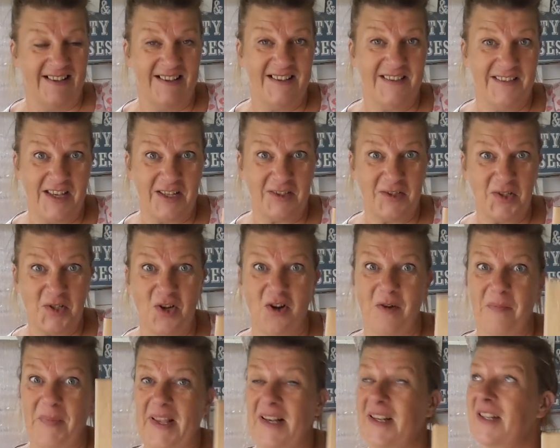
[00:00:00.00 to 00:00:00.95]
they'll
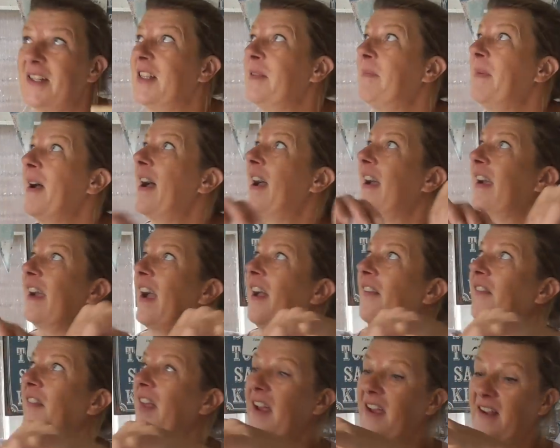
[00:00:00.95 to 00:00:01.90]
drop into the bag,
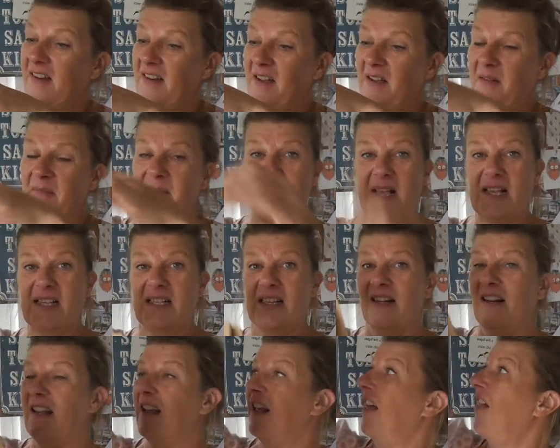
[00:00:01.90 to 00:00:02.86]
and then
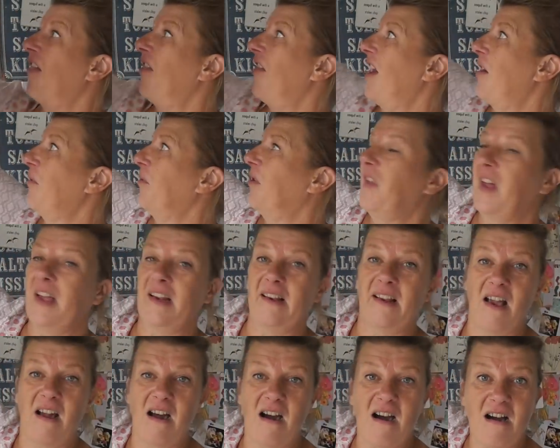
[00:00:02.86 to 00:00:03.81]
basically that will then
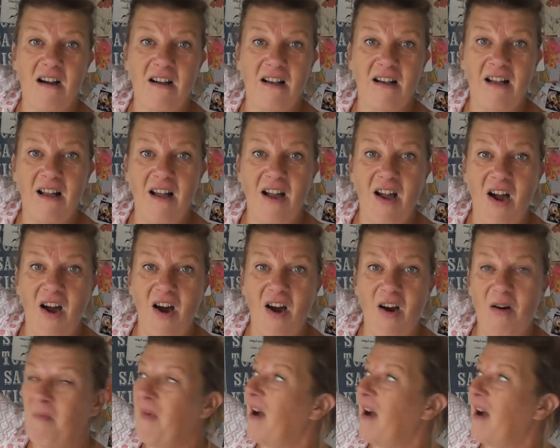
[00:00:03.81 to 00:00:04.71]
get hung on